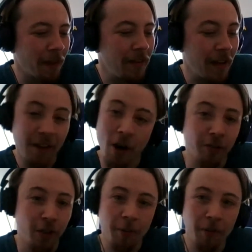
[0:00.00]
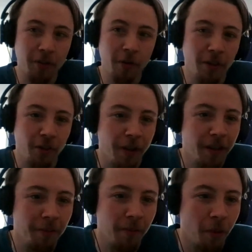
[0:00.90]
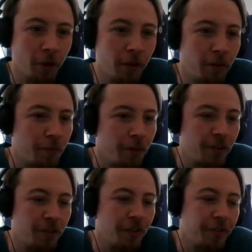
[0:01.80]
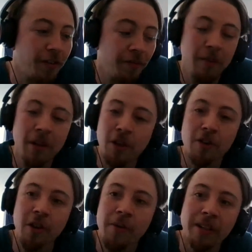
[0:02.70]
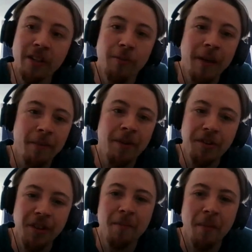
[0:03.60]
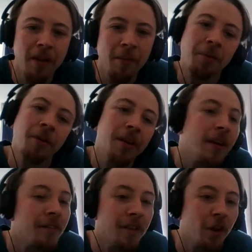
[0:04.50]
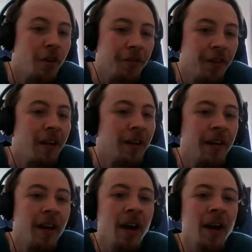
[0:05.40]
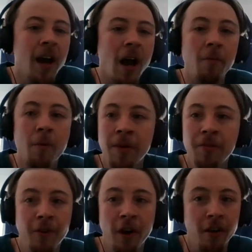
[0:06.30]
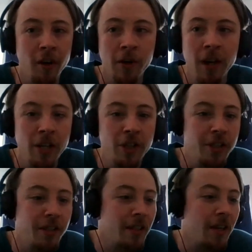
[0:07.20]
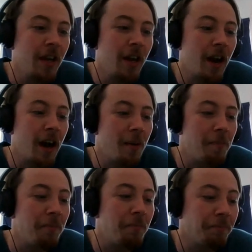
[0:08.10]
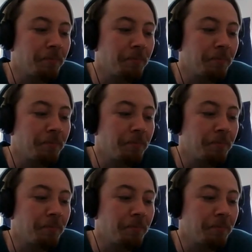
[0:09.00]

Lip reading: Yeah, the army surplus store, we just went in, bought loads of boots and stuff, and it turns out we actually spent about the same money we were going to give this other fella, and we went and found a location. I